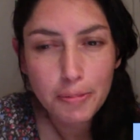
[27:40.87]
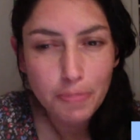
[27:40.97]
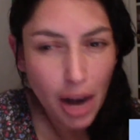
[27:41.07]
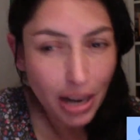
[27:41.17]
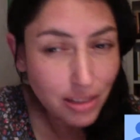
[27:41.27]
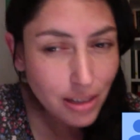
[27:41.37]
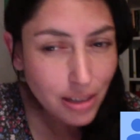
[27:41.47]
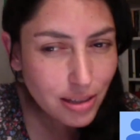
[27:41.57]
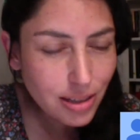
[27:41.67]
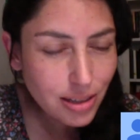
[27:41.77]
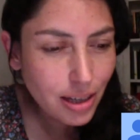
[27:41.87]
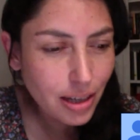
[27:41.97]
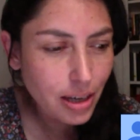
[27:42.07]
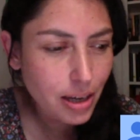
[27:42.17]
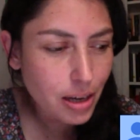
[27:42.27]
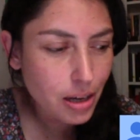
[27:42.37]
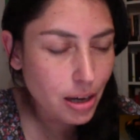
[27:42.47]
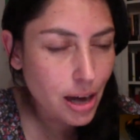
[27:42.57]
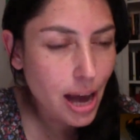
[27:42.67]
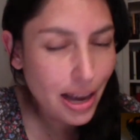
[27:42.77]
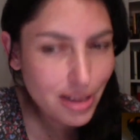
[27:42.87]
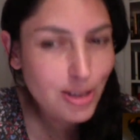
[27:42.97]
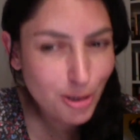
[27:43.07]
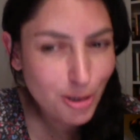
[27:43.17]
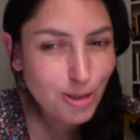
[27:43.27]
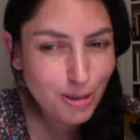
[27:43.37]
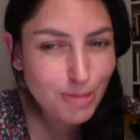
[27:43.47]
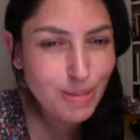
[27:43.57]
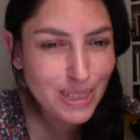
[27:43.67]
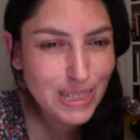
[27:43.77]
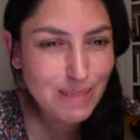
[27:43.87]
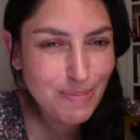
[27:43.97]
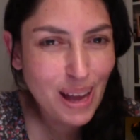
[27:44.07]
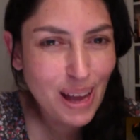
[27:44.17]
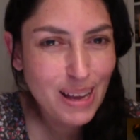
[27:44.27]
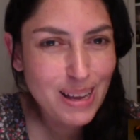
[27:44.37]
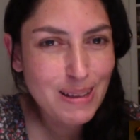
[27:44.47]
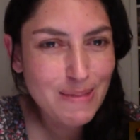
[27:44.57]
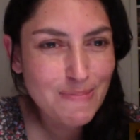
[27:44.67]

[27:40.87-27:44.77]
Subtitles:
practice, I used to revisit my